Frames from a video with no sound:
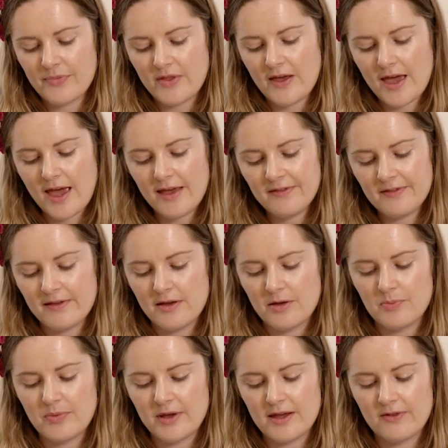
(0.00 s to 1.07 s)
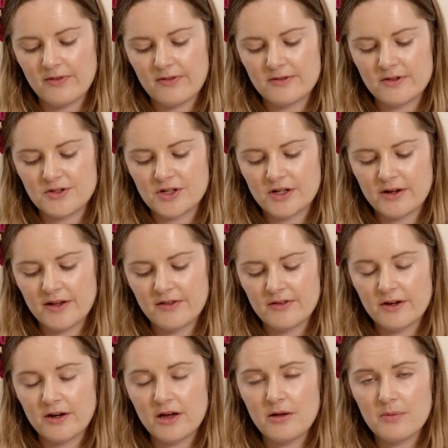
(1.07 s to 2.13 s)
the hessian begins to
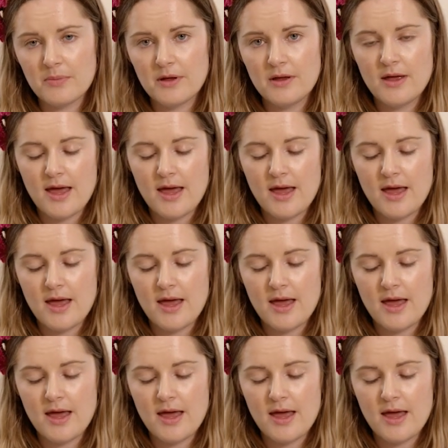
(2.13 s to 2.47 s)
tighten up,